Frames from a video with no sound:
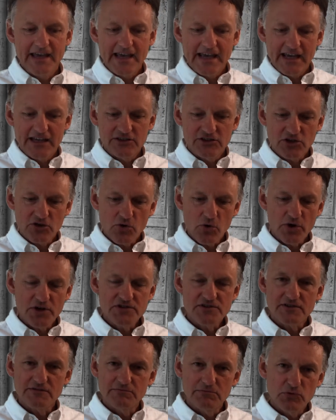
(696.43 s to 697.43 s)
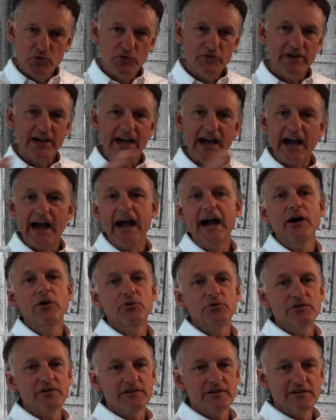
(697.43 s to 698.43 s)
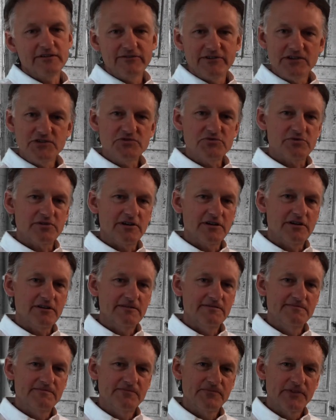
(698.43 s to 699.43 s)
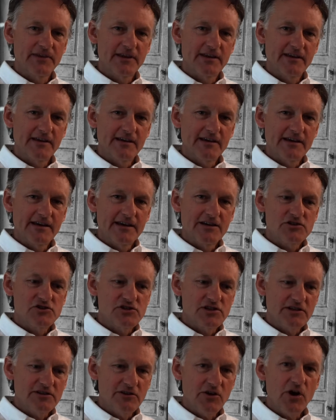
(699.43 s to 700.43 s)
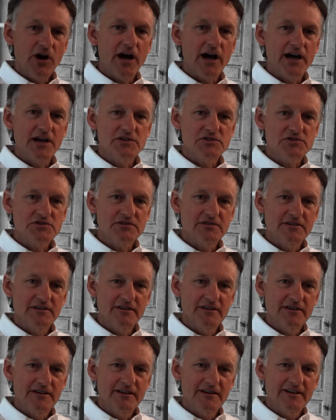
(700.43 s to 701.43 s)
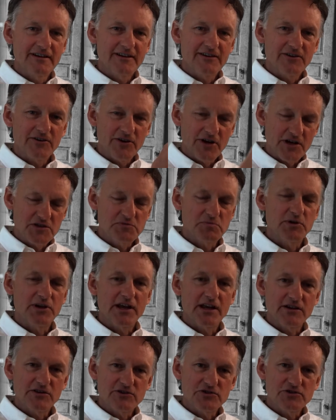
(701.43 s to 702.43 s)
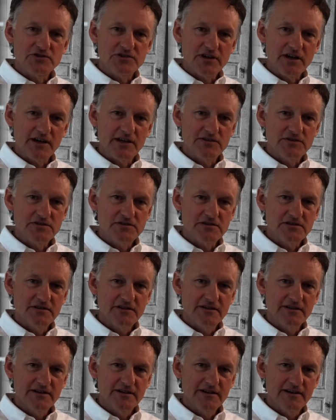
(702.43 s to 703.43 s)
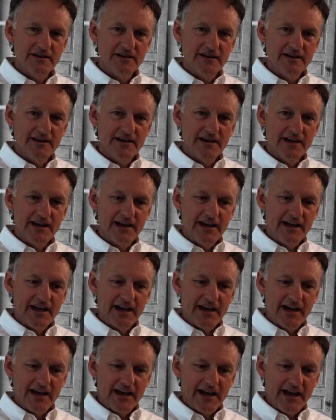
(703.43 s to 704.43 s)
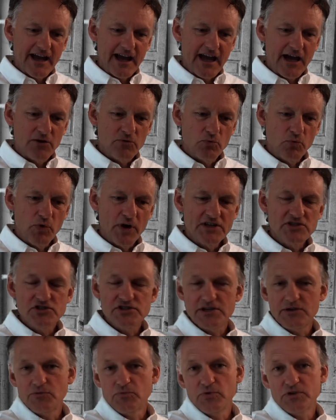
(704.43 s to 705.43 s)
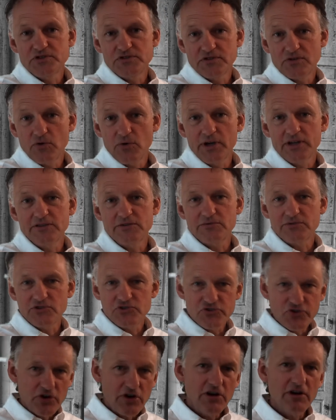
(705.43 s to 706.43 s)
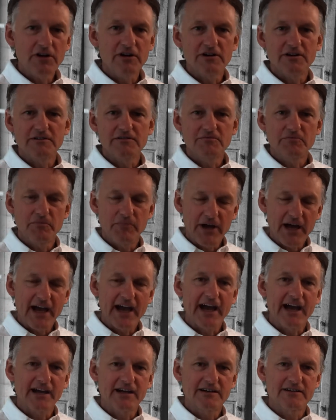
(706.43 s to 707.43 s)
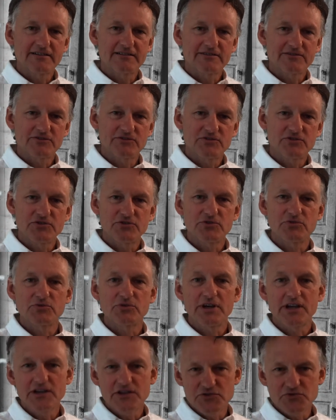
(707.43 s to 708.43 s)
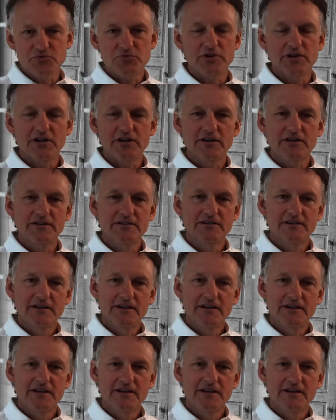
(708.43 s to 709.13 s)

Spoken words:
In the course of moving out of Israel, she lost her husband and her sons. And when she was going to return back to Israel,